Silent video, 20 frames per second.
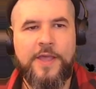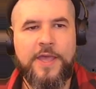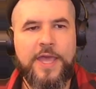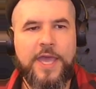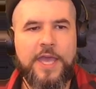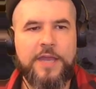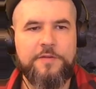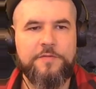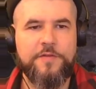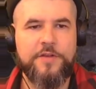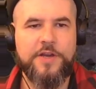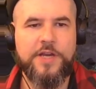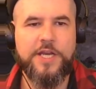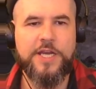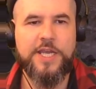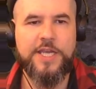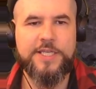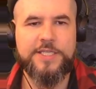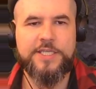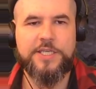And very
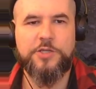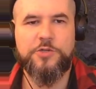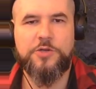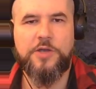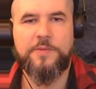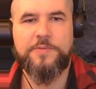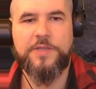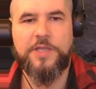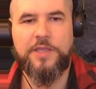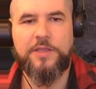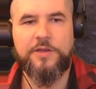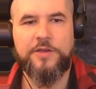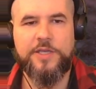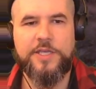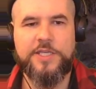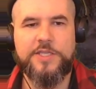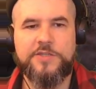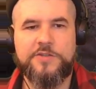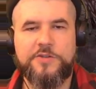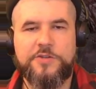nice, he dropped a little
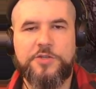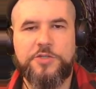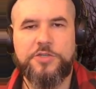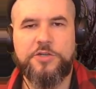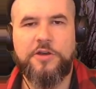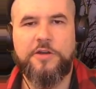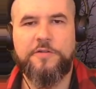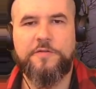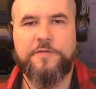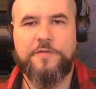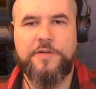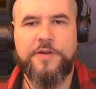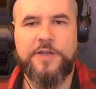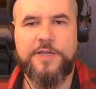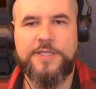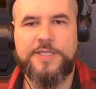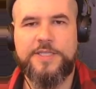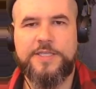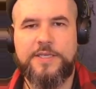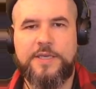Eastern shard for
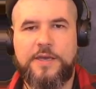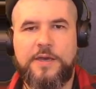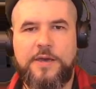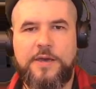us.